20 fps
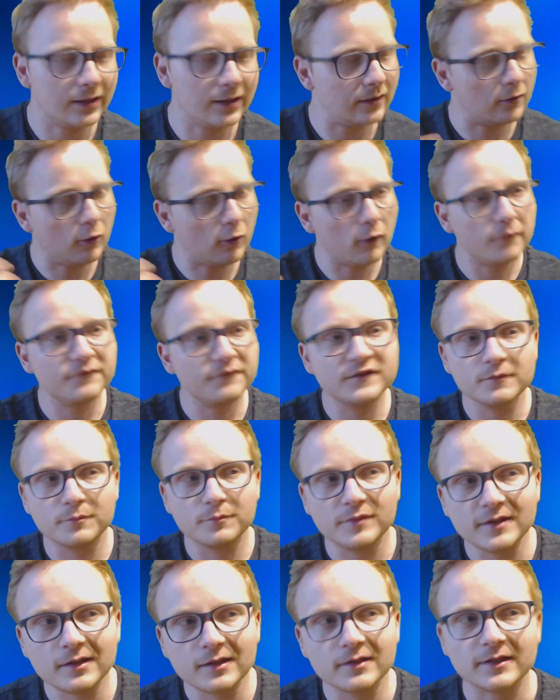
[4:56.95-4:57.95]
of the
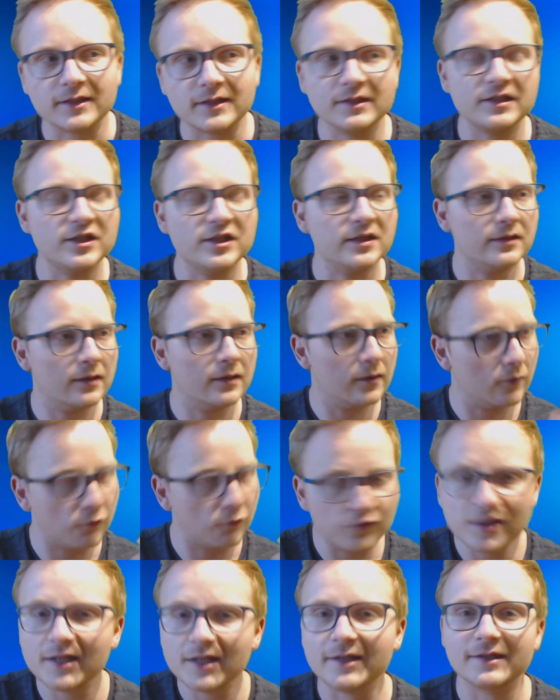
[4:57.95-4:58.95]
building, the
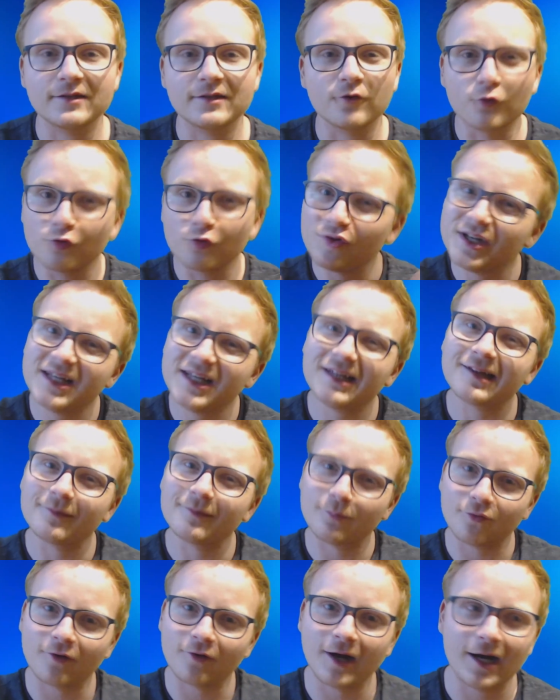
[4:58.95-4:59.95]
real
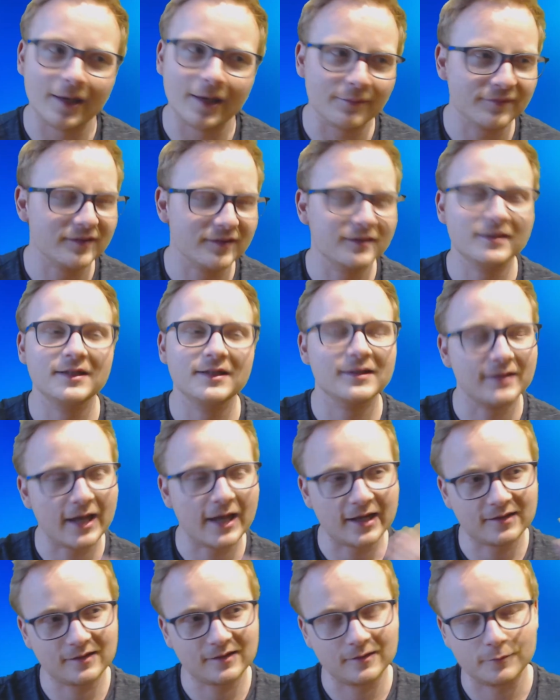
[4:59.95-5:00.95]
Brahms, and he
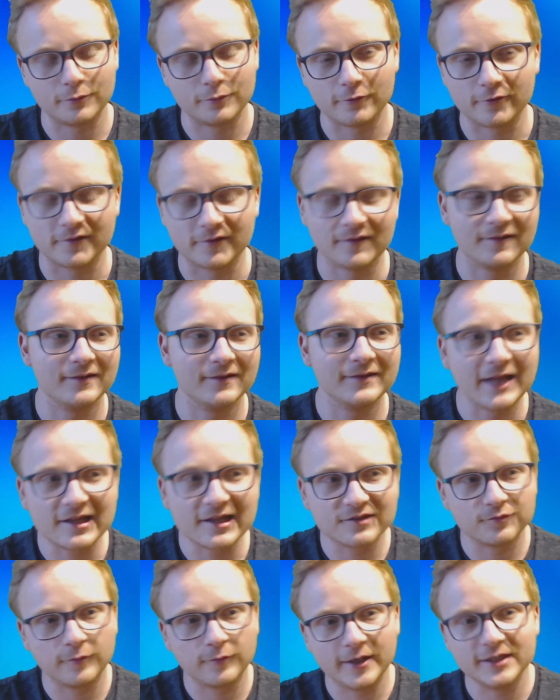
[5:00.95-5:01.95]
attacks the person, and
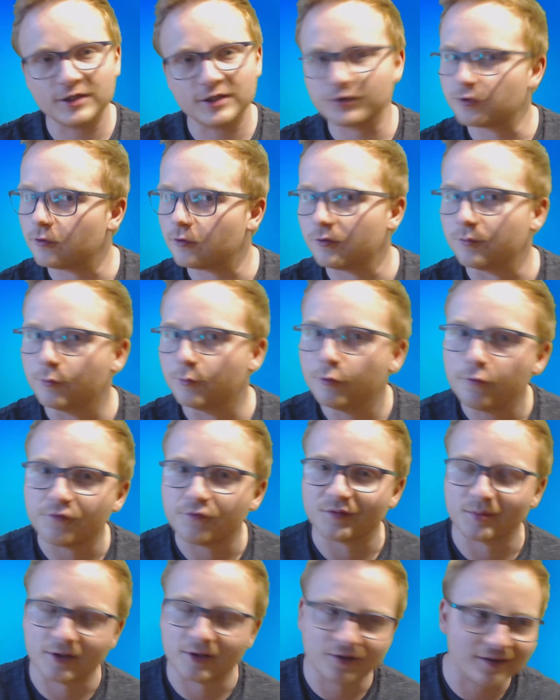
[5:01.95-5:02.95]
that's why the doll moves,
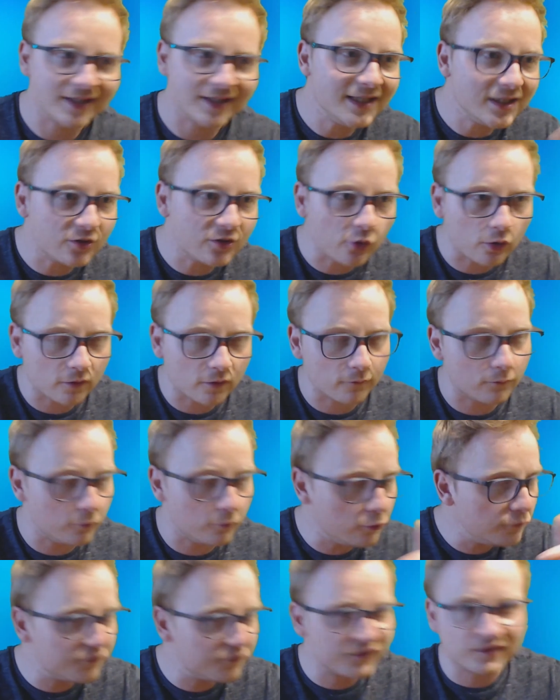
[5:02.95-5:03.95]
because he moves